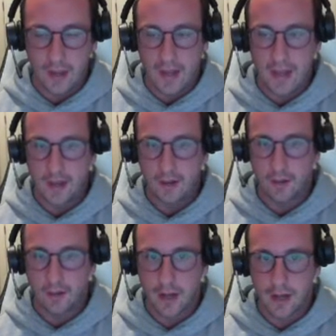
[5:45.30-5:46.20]
and
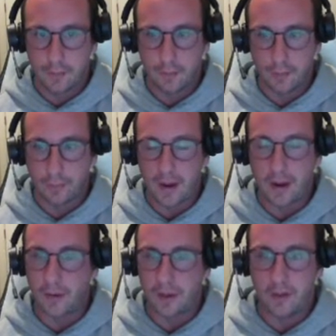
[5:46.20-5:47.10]
kind of
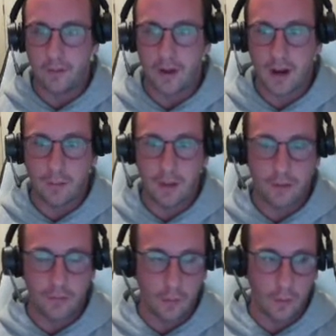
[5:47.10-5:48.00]
prepare the environment
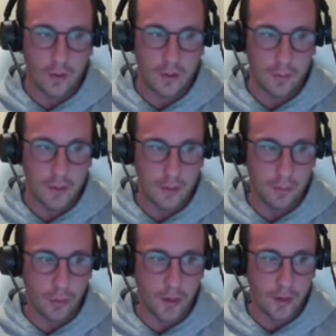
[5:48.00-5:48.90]
for it to be
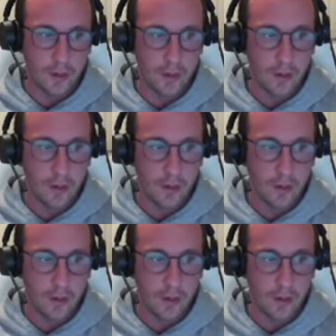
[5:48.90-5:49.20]
deployed.